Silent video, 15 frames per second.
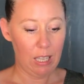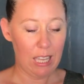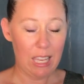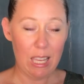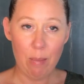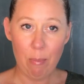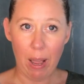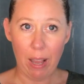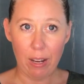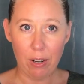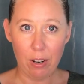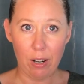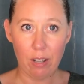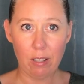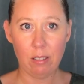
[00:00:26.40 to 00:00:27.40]
E
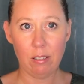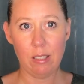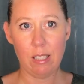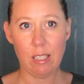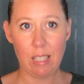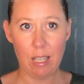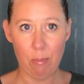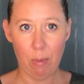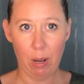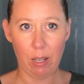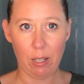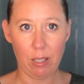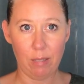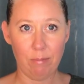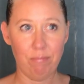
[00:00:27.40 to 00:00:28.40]
minor, D
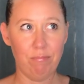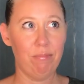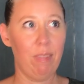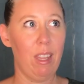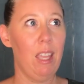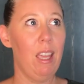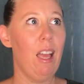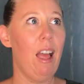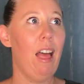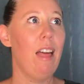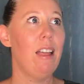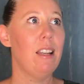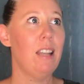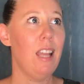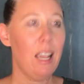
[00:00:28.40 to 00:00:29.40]
minor.
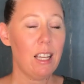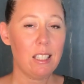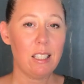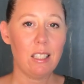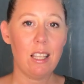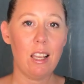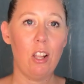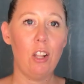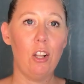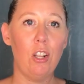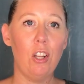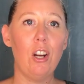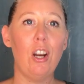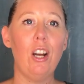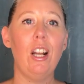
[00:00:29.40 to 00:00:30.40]
Next,
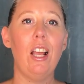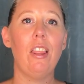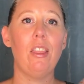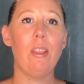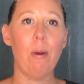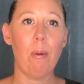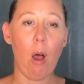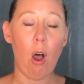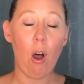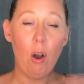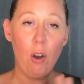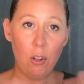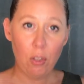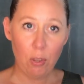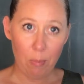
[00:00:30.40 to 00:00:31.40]
learn
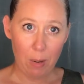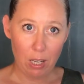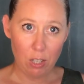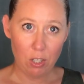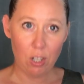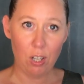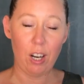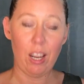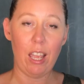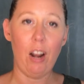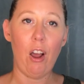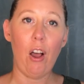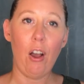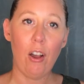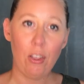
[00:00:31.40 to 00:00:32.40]
all the major
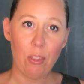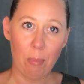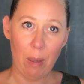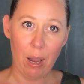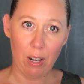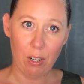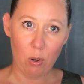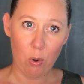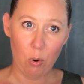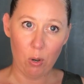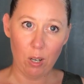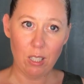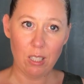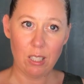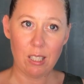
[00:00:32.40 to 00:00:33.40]
and all the minor
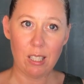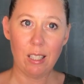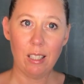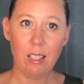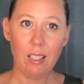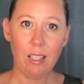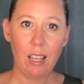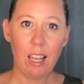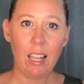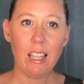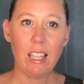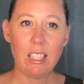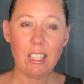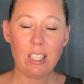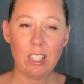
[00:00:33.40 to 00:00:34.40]
chords,
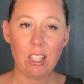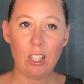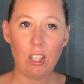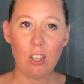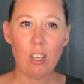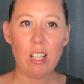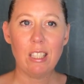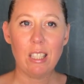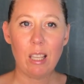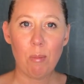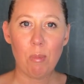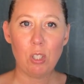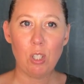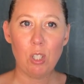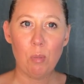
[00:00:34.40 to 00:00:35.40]
unless you can
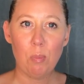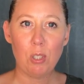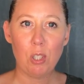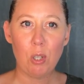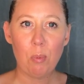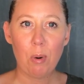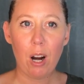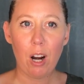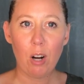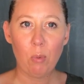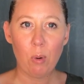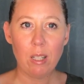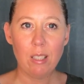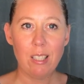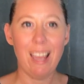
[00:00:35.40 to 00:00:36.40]
skip the super hard
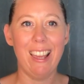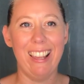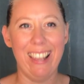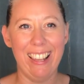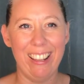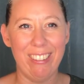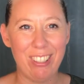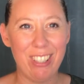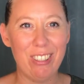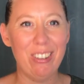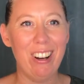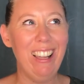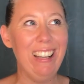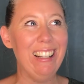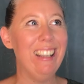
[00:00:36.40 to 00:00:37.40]
ones if you
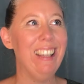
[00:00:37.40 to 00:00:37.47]
want.